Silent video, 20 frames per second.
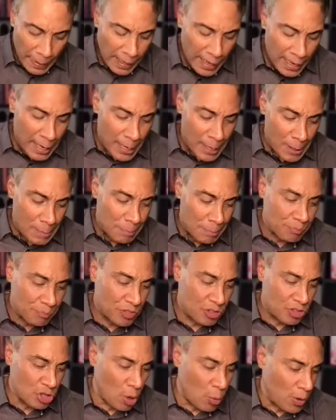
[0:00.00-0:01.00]

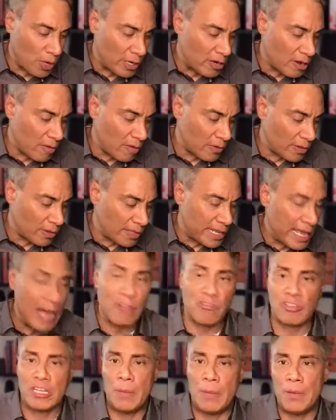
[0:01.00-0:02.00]
Joe went over the
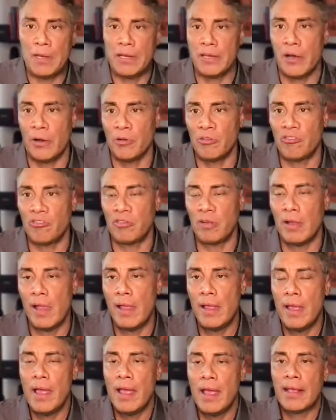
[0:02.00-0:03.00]
housekeeping notes.
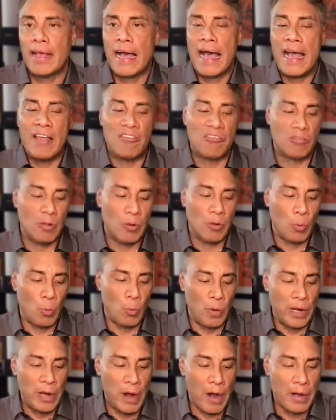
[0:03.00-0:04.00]
Guys,
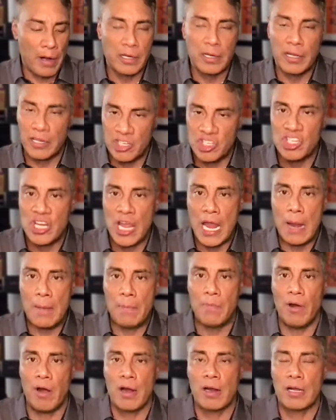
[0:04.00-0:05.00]
we are in good
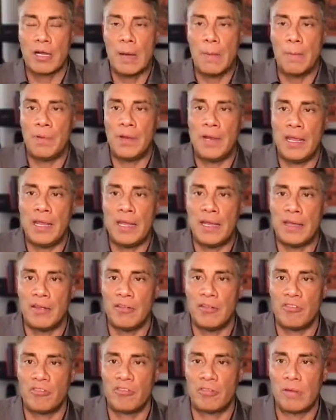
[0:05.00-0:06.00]
shape. Our company
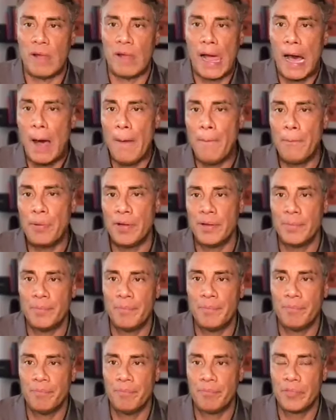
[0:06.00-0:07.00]
is up,
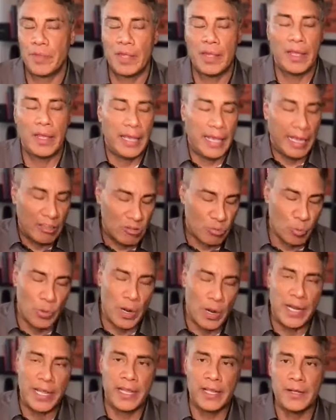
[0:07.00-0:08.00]
it's
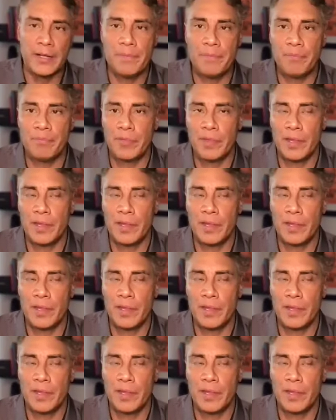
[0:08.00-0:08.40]
running.